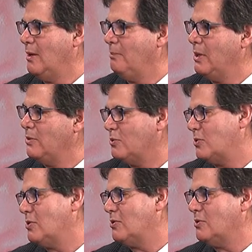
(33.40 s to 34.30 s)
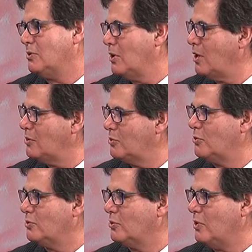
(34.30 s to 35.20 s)
But there's still
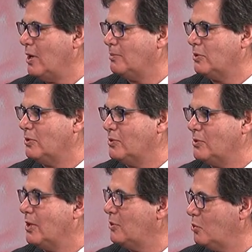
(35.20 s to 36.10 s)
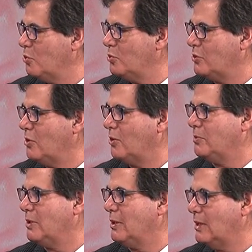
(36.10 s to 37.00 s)
non-surgical options like cool
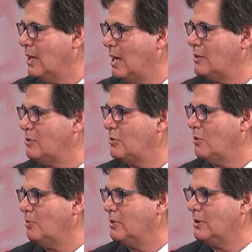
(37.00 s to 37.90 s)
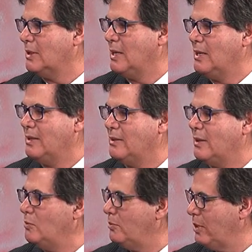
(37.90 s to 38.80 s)
sculpting and hot sculpting
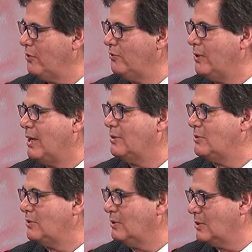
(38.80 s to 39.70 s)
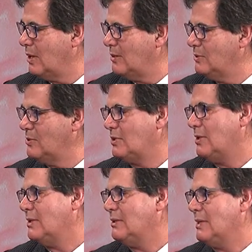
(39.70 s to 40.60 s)
that will melt fat, tighten
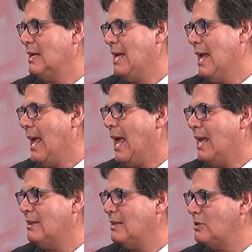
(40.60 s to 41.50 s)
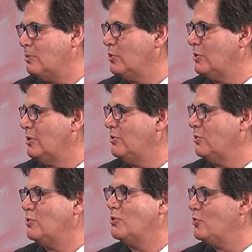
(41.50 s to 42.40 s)
skin. And these
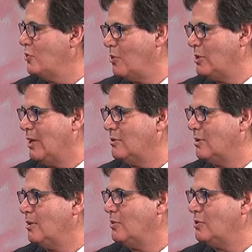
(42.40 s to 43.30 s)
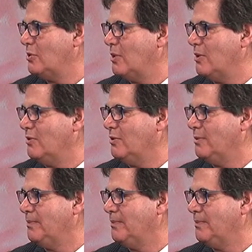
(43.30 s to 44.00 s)
procedures, there's no downtime whatsoever.